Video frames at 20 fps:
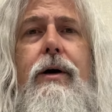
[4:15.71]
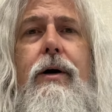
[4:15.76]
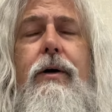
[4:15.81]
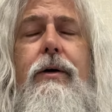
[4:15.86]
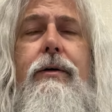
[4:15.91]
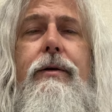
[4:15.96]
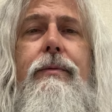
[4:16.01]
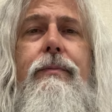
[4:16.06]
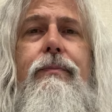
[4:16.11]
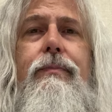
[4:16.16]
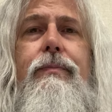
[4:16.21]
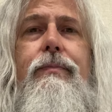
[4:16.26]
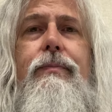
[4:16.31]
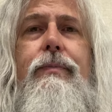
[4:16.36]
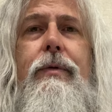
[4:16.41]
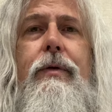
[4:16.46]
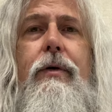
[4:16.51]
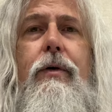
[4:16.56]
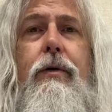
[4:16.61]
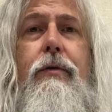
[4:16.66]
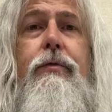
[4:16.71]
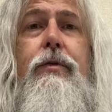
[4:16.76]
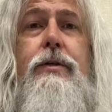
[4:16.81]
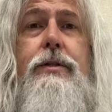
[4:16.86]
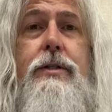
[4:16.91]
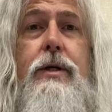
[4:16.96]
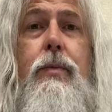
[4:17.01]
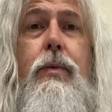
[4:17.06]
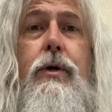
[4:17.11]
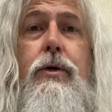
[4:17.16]
or for
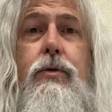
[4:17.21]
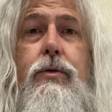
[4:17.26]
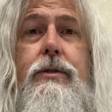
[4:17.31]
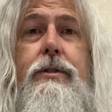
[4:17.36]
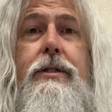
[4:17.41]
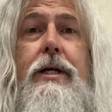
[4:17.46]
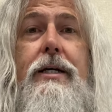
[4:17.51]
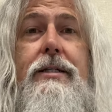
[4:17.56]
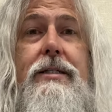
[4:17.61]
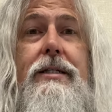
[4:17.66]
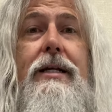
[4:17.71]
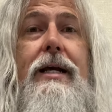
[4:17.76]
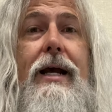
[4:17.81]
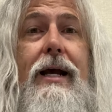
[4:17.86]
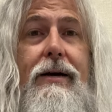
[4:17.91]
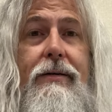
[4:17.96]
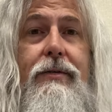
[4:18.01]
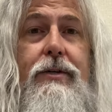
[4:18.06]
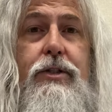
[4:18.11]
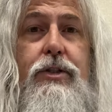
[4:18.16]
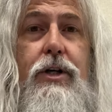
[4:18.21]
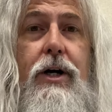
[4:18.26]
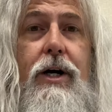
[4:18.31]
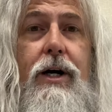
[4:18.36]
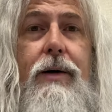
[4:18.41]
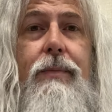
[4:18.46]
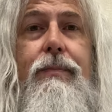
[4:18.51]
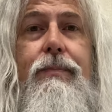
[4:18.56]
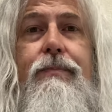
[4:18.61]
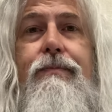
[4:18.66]
someone who doesn't have a
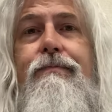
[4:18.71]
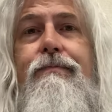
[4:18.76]
job,